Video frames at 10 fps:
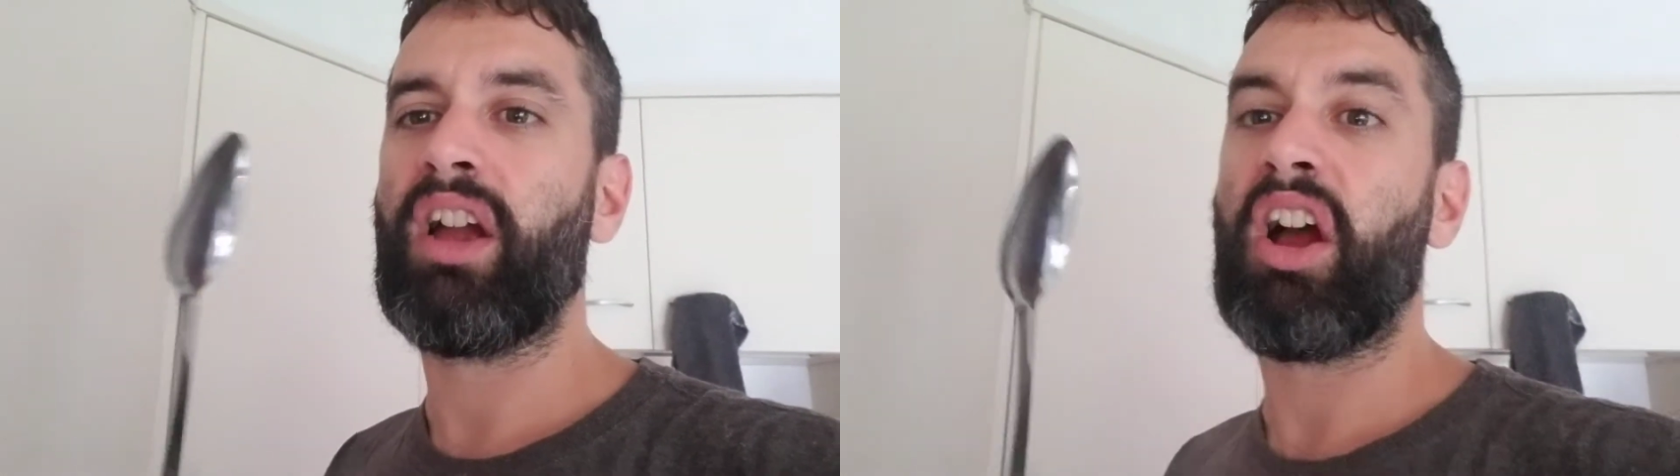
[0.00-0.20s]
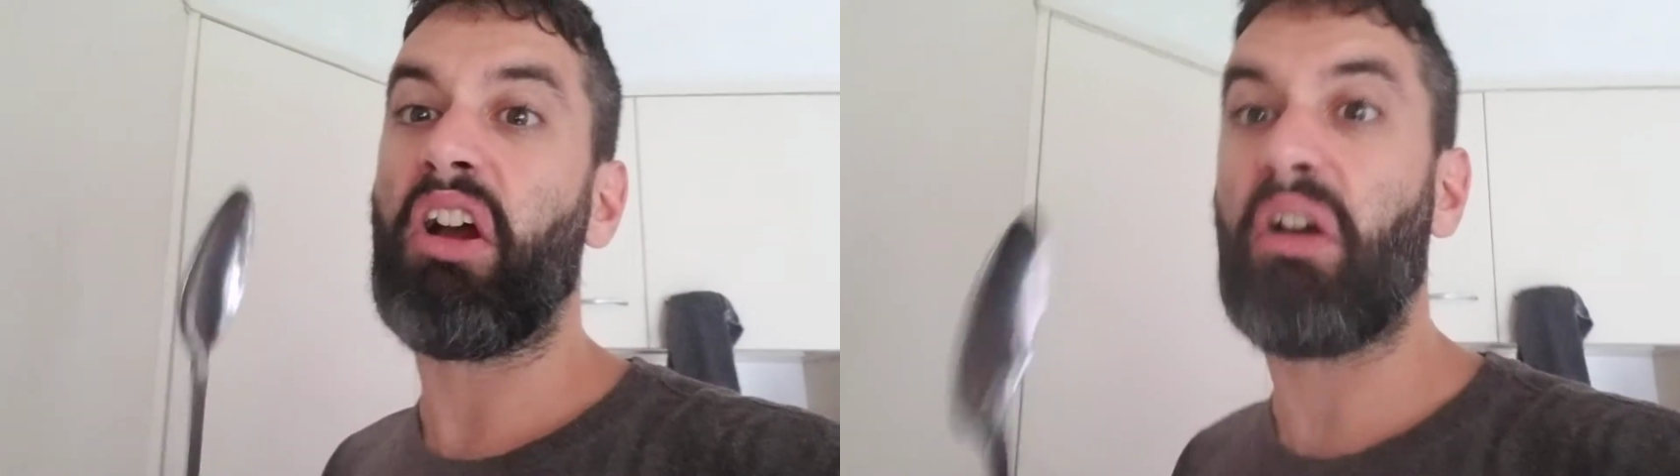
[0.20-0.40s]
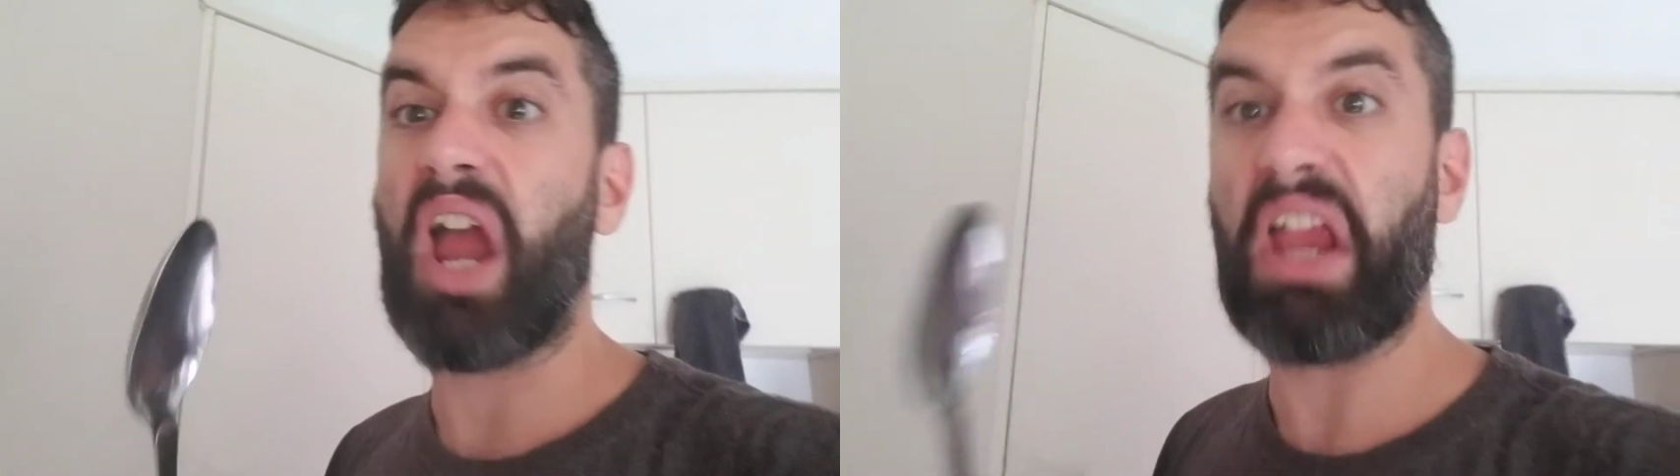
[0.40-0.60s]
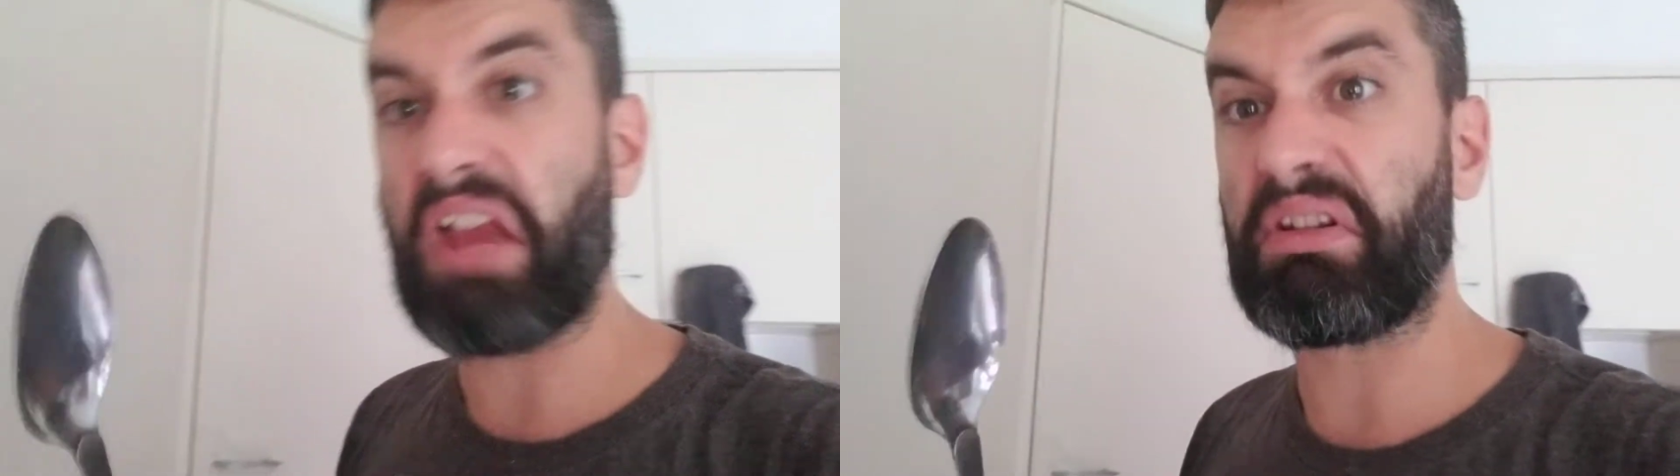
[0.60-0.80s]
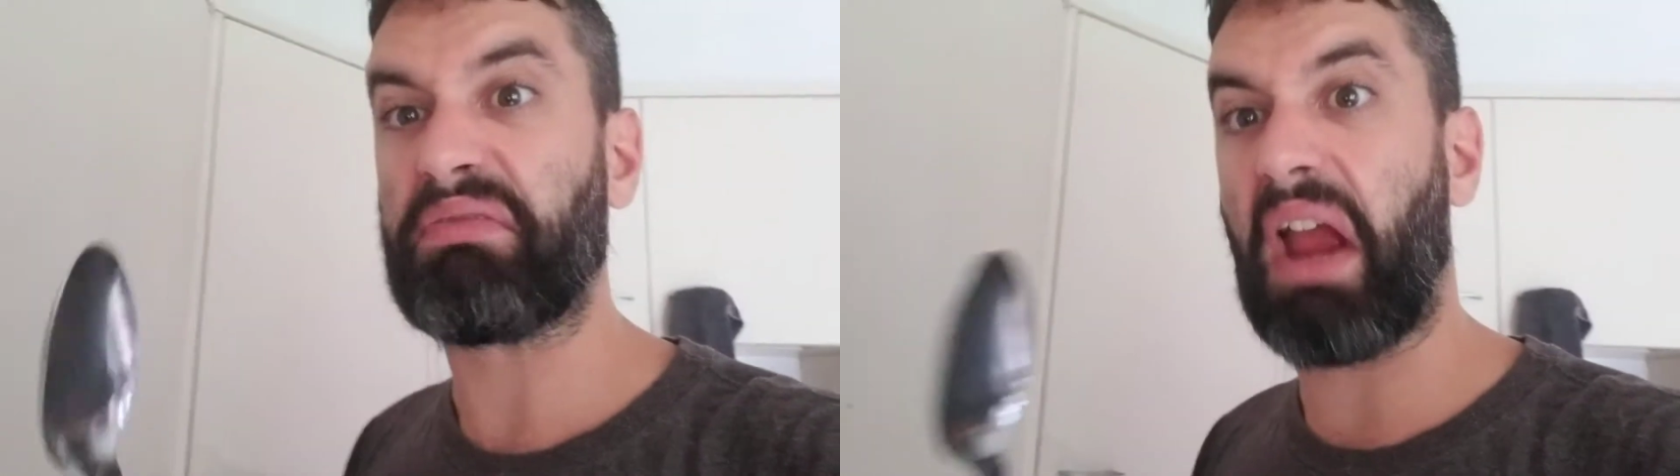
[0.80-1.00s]
Oh, I
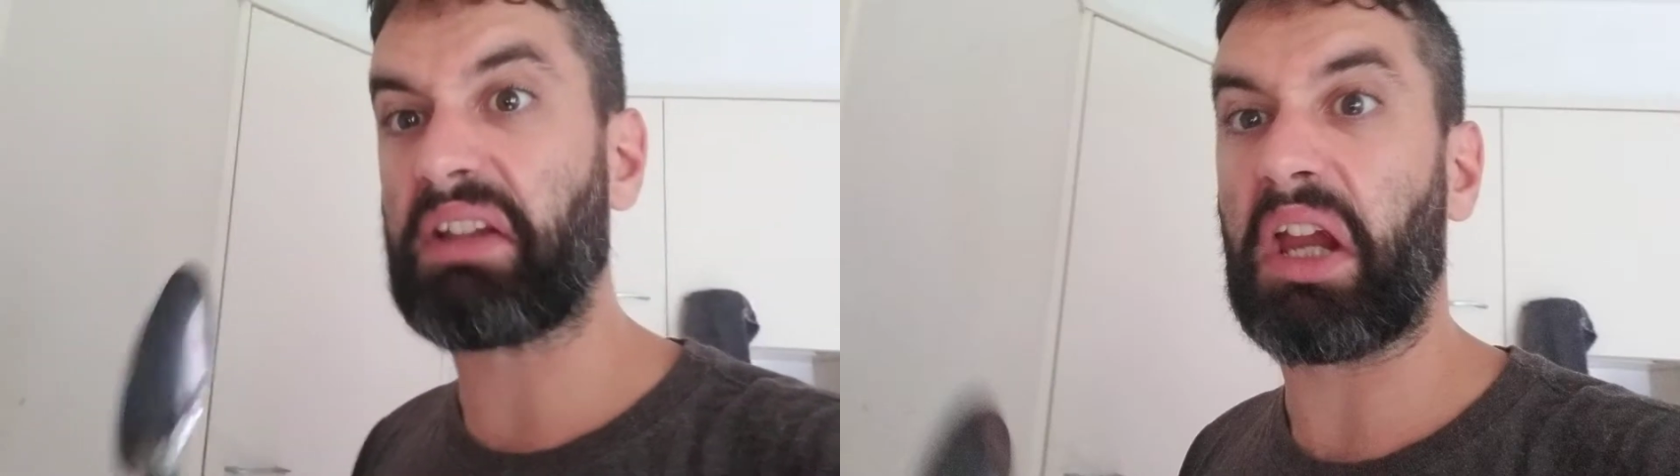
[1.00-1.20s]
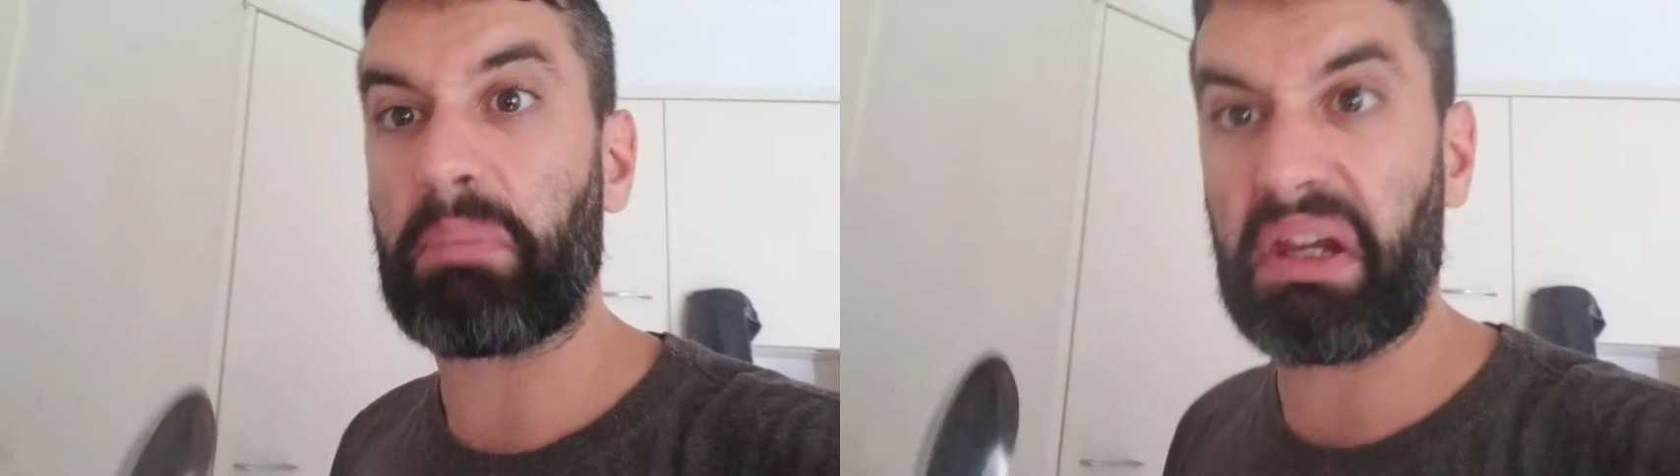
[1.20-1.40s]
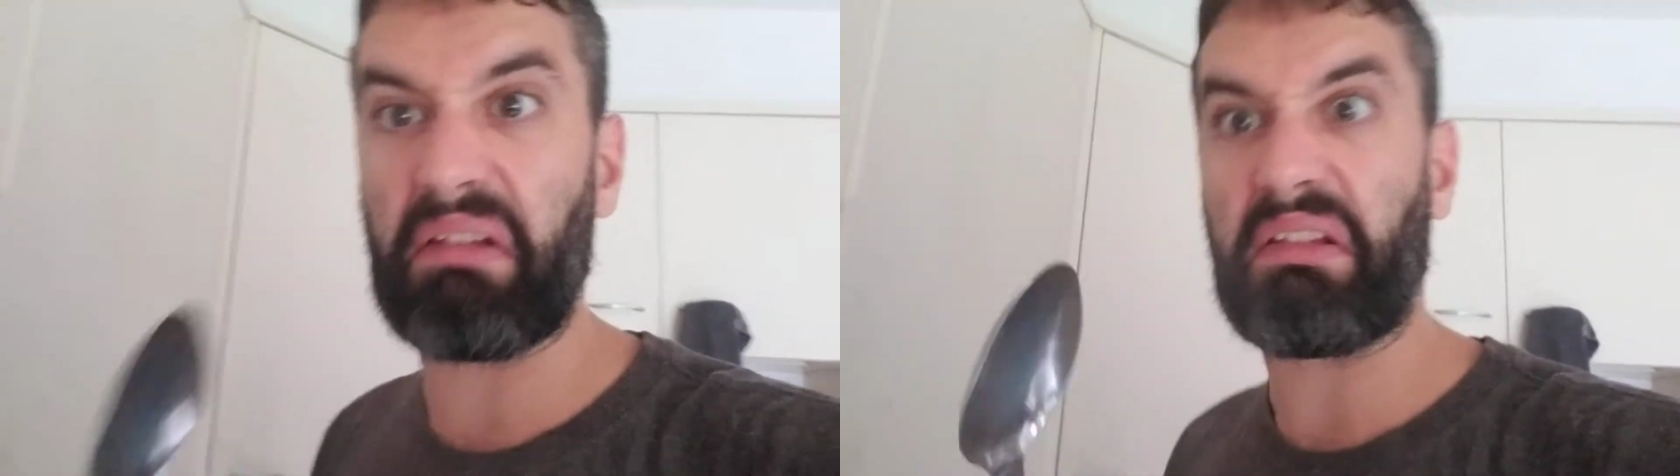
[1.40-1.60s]
drink vodka because